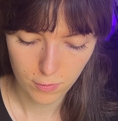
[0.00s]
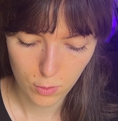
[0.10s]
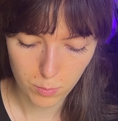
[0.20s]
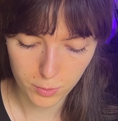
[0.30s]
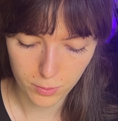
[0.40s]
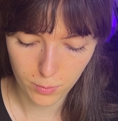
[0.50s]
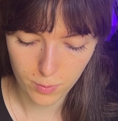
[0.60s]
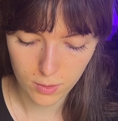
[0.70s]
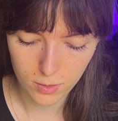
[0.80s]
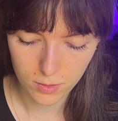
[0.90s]
few blue
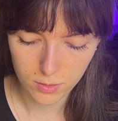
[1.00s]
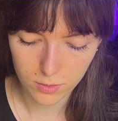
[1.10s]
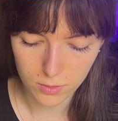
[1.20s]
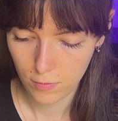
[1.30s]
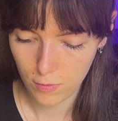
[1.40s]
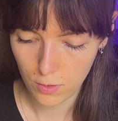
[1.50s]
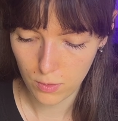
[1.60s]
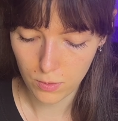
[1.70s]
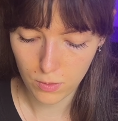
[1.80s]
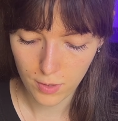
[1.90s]
ones, a
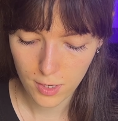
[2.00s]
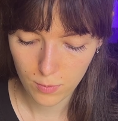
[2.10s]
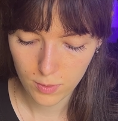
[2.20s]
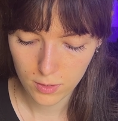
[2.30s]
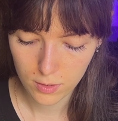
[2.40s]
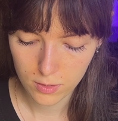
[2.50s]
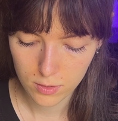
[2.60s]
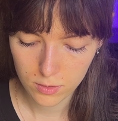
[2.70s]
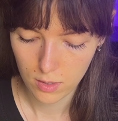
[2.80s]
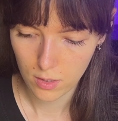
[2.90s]
few green ones,